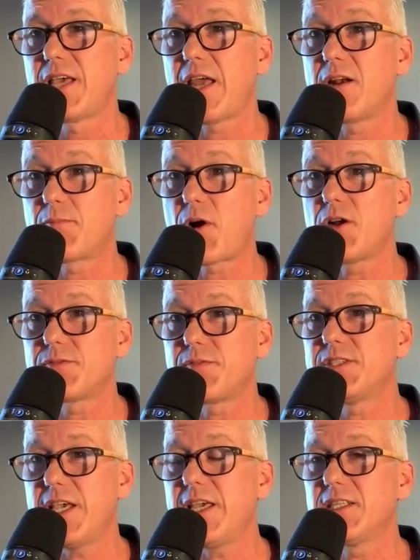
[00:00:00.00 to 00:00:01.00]
and approach
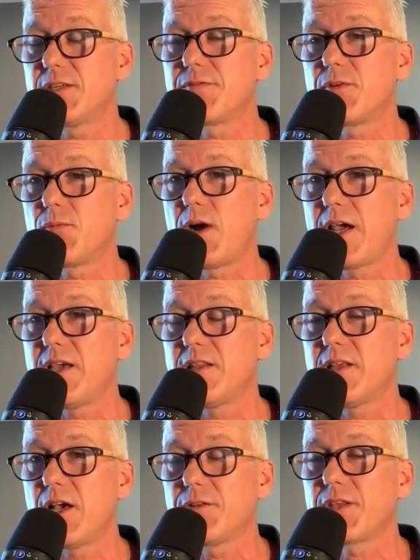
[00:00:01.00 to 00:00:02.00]
fatigue in a different way in
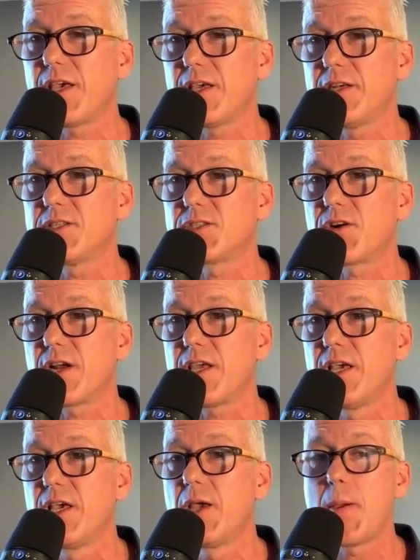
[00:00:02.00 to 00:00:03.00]
the healthcare
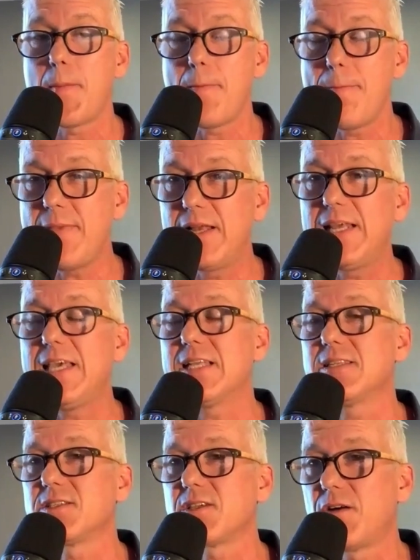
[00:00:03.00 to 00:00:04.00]
industry,
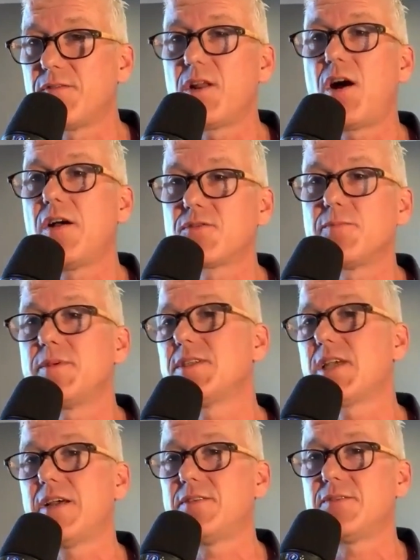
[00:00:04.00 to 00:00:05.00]
millions of lives would be
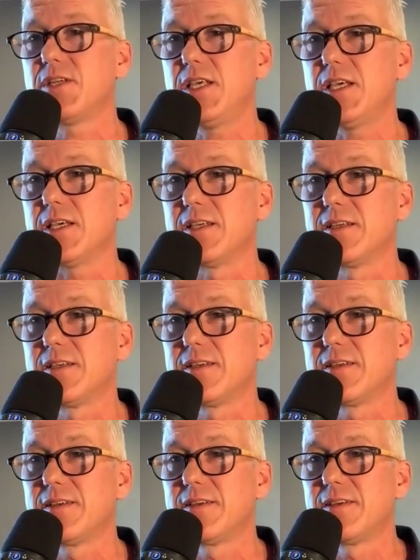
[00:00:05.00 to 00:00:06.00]
saved every year.
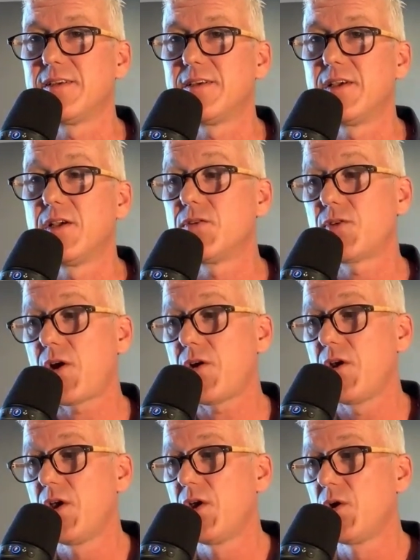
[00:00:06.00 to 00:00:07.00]
So
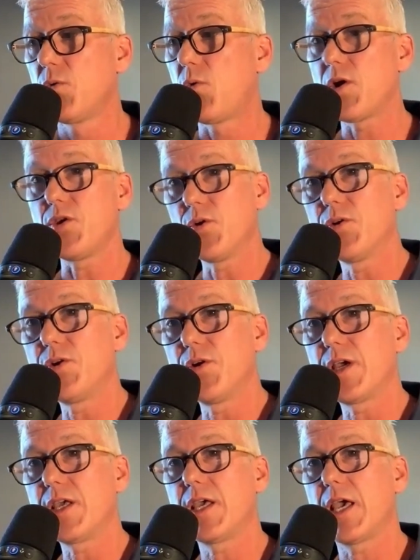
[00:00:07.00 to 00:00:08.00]
what you're
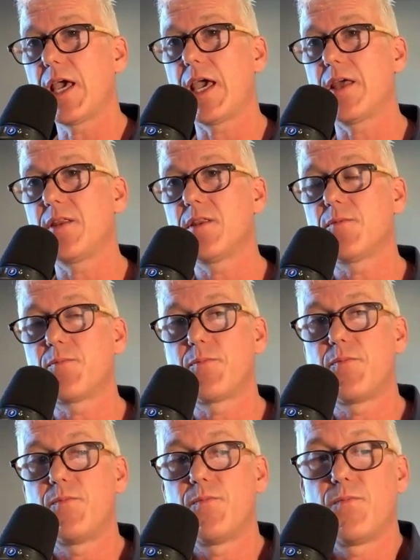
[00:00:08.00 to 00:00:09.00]
doing
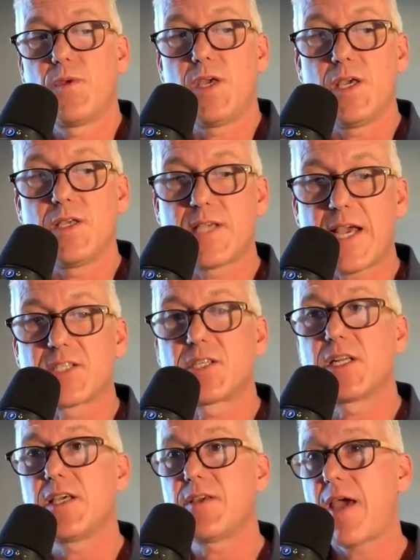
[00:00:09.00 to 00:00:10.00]
is
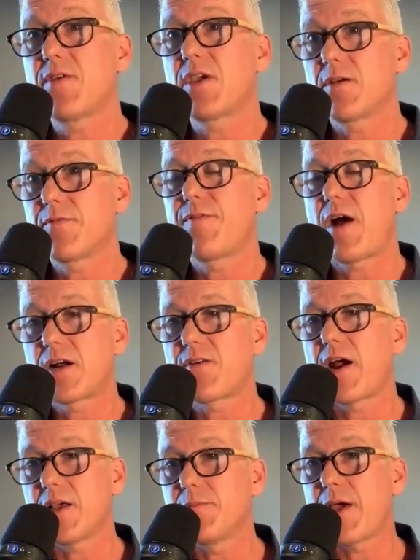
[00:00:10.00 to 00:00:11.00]
actually having a far
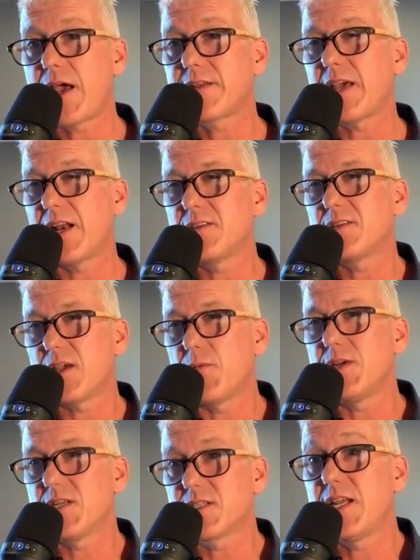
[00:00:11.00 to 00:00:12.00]
greater impact, and
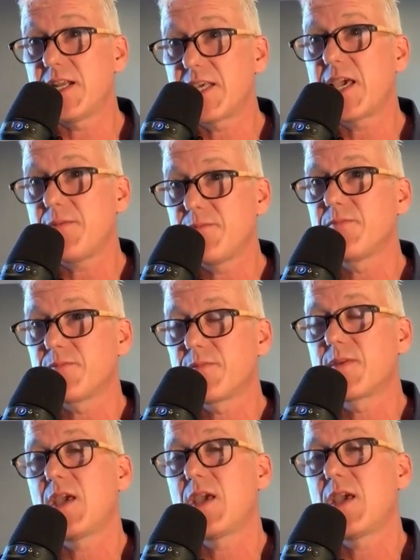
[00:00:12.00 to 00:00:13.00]
we just need to
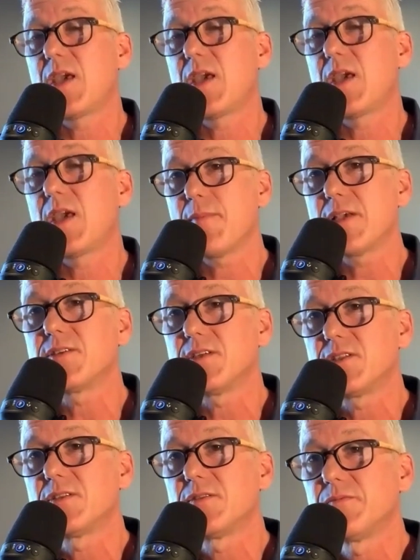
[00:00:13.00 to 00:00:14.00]
keep hearing that
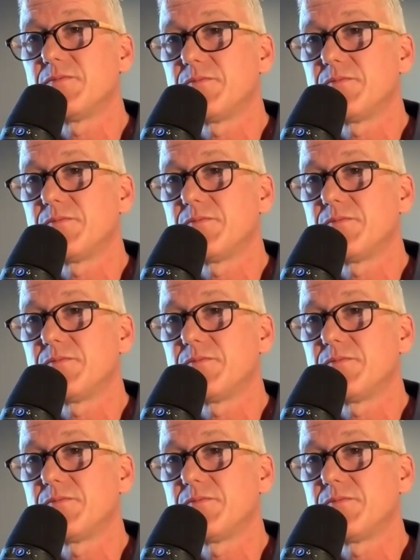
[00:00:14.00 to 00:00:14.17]
message.